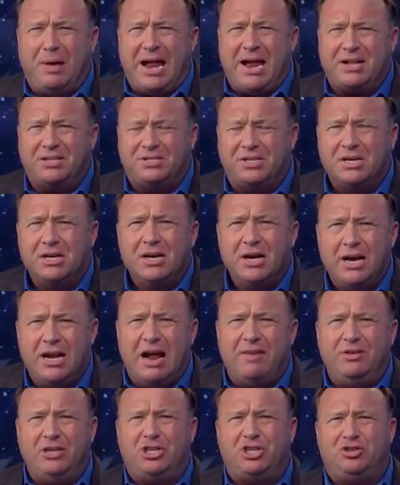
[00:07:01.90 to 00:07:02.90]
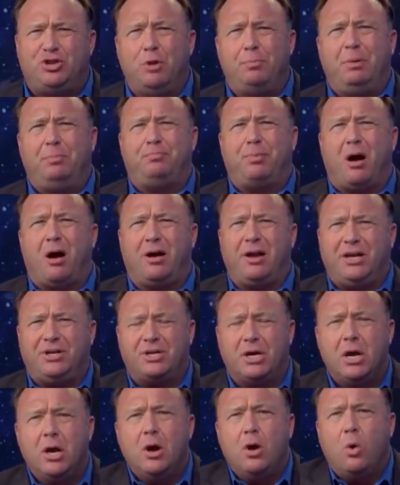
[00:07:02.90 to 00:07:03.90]
pants and have these stupid
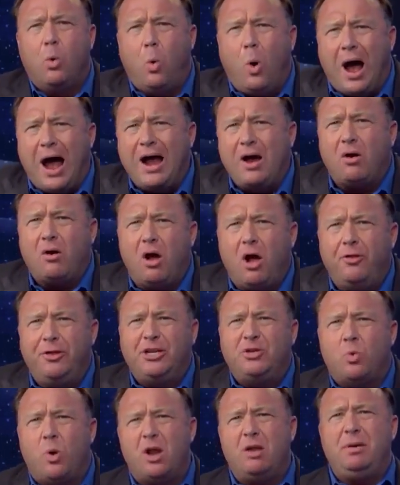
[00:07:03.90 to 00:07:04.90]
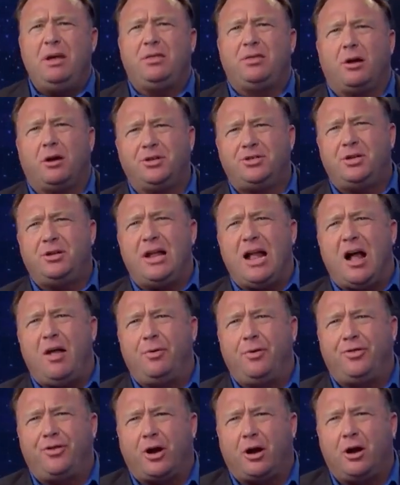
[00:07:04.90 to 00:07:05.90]
parties? Why are all these wannabe Thurston Howell
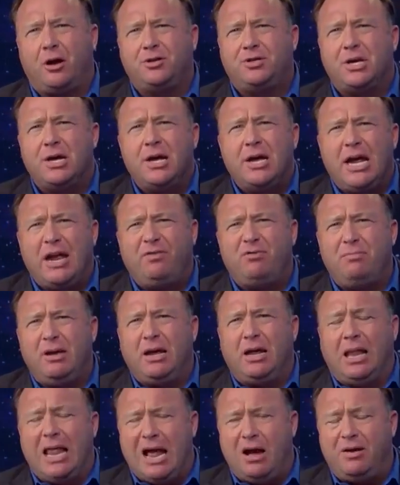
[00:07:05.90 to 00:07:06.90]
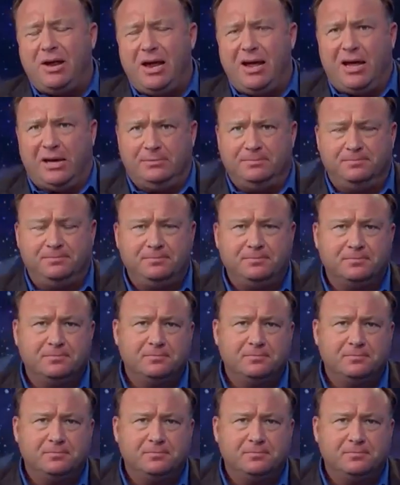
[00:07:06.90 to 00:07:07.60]
the Thirds even being allowed in?